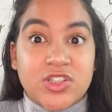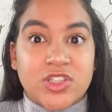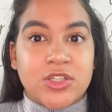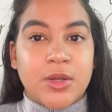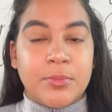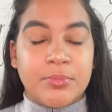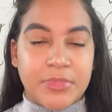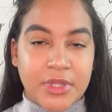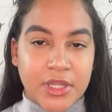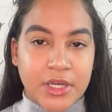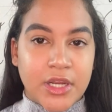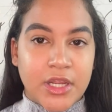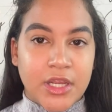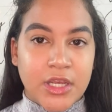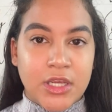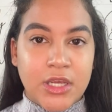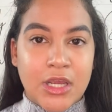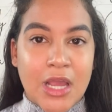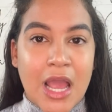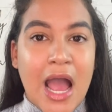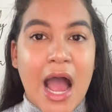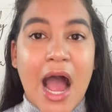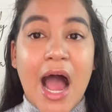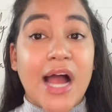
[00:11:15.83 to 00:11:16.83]
something to
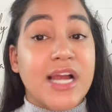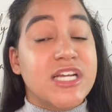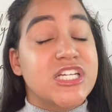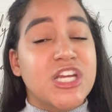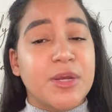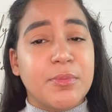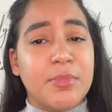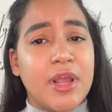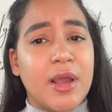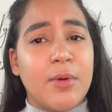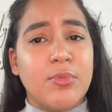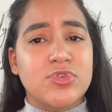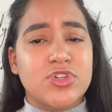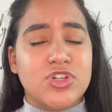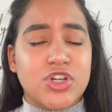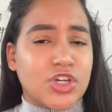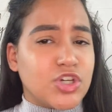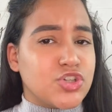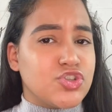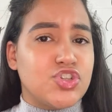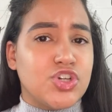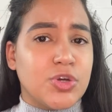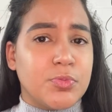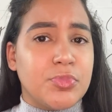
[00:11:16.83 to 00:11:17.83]
eat. I should be able to
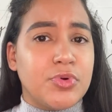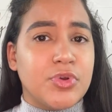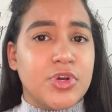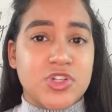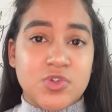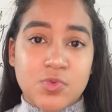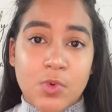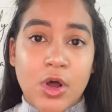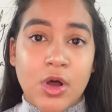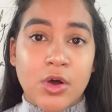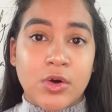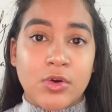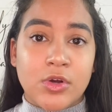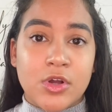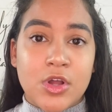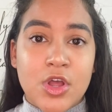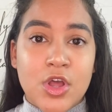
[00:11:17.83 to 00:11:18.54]
contribute as well.